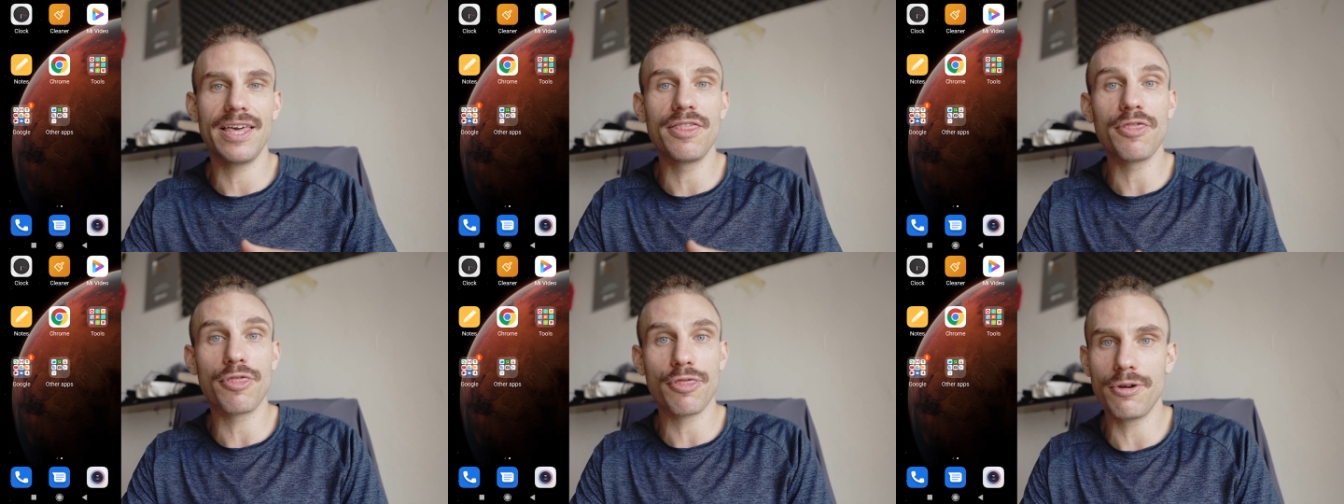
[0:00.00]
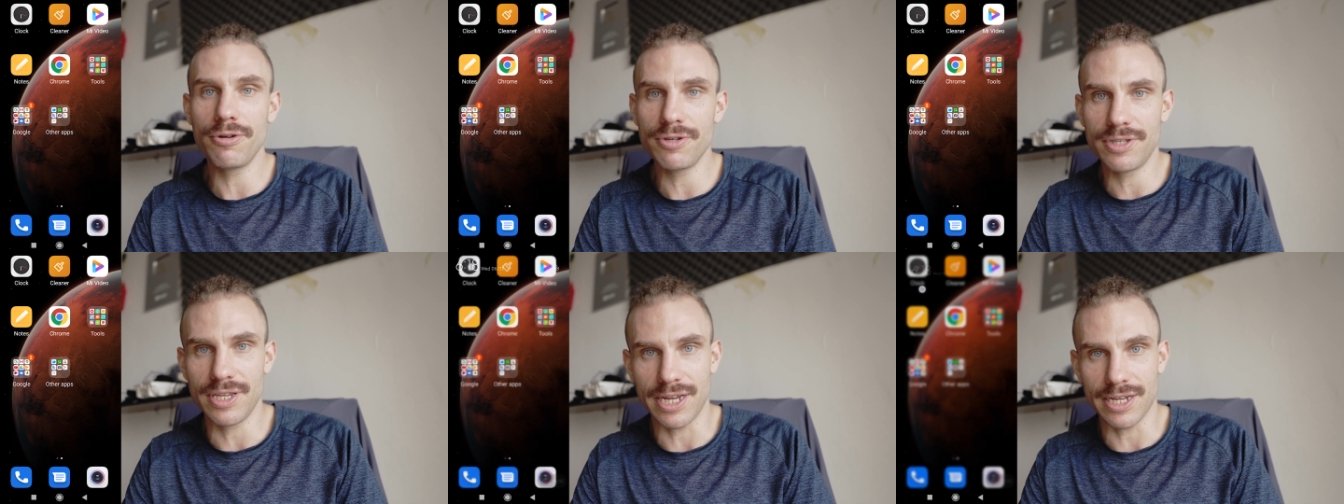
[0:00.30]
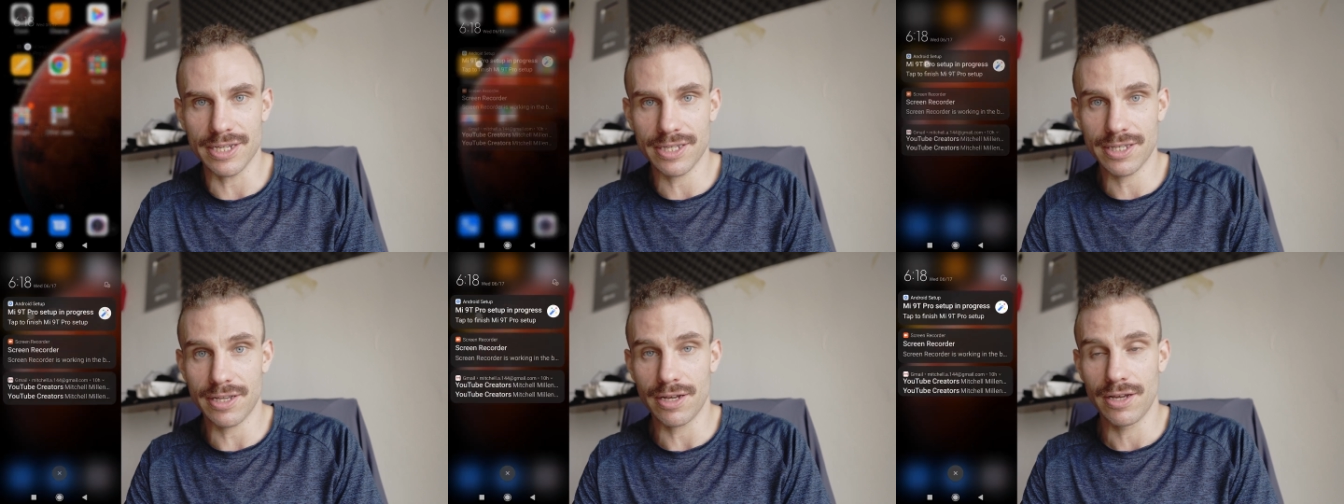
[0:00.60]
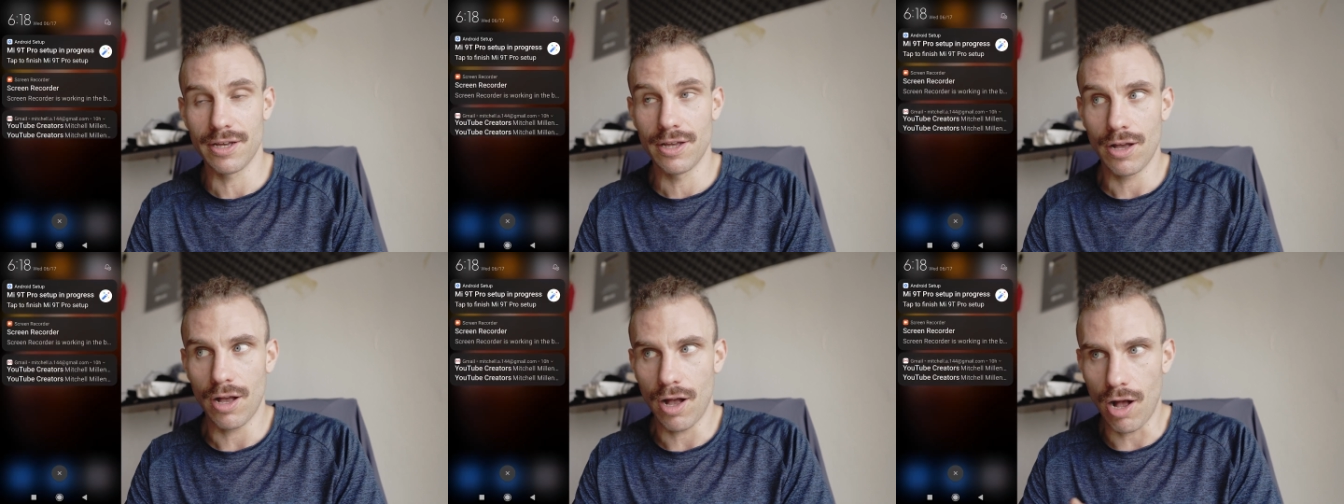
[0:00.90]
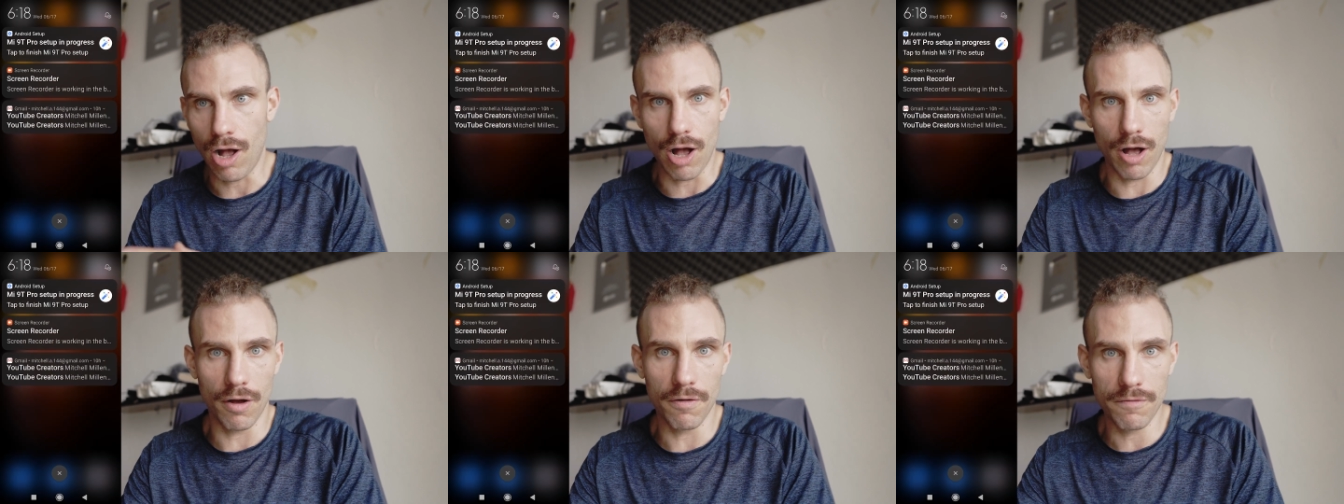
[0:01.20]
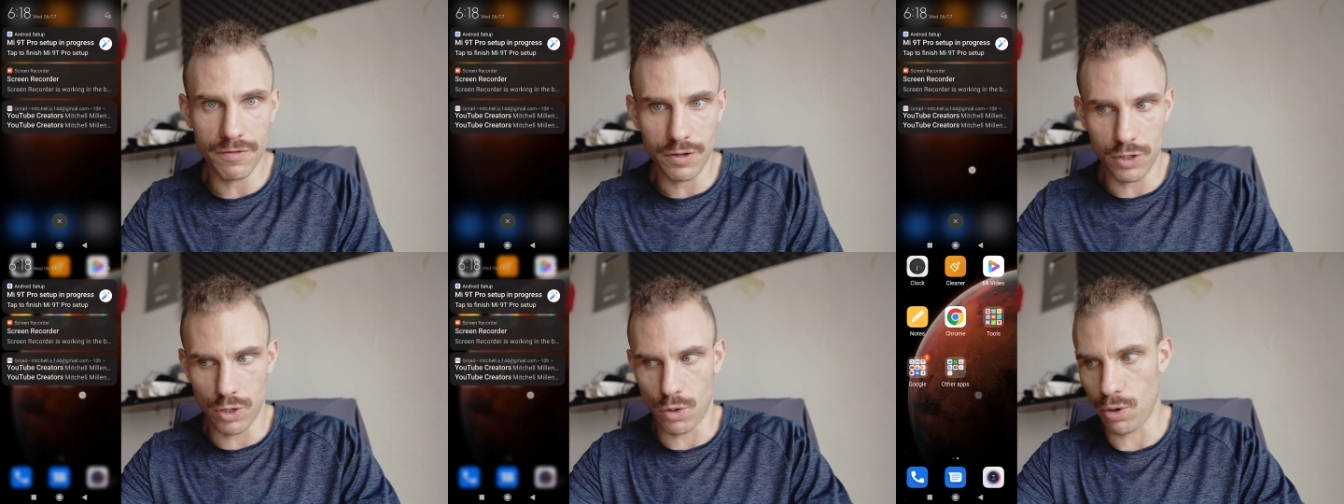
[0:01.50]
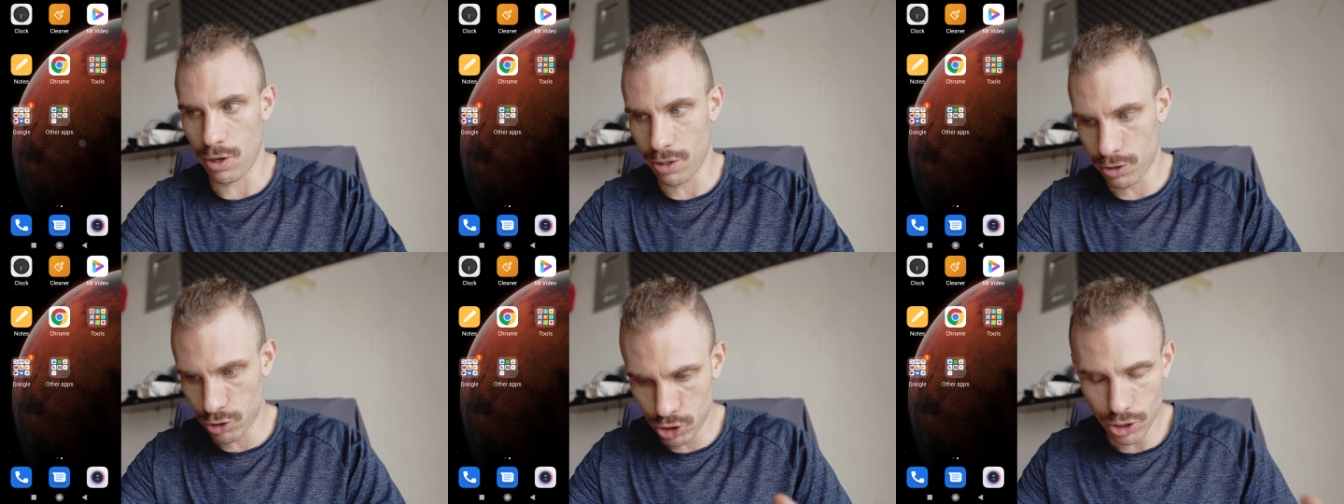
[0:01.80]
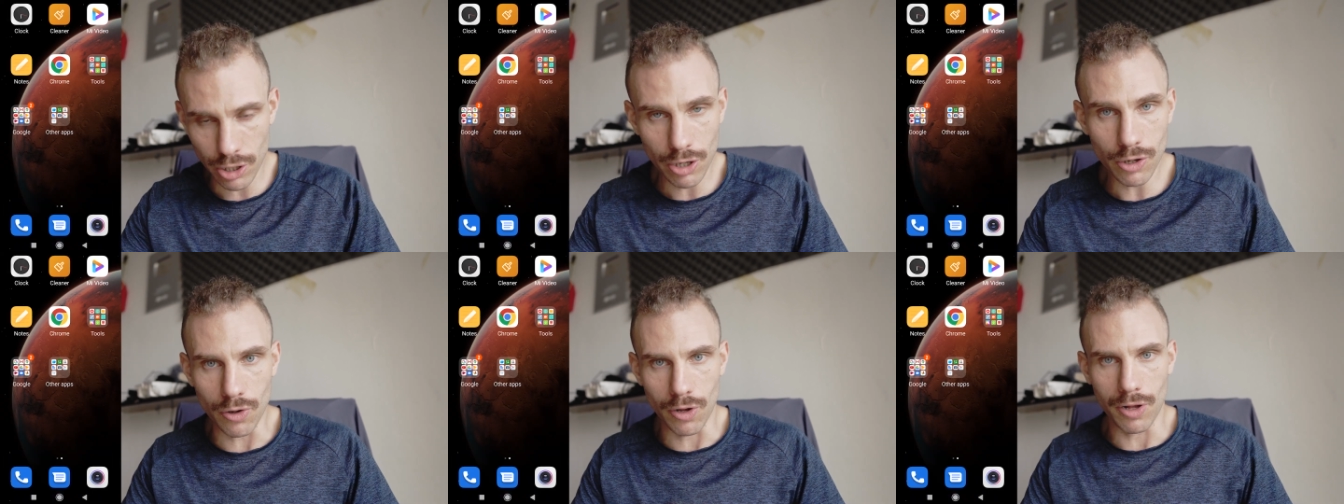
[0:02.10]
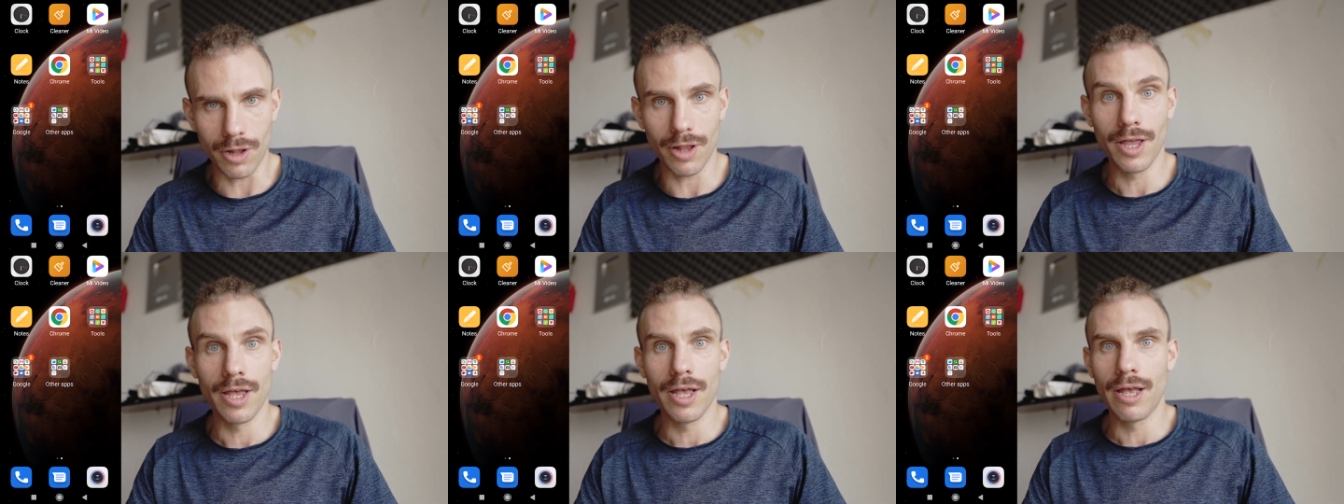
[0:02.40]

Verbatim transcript: enthusiast of your circle.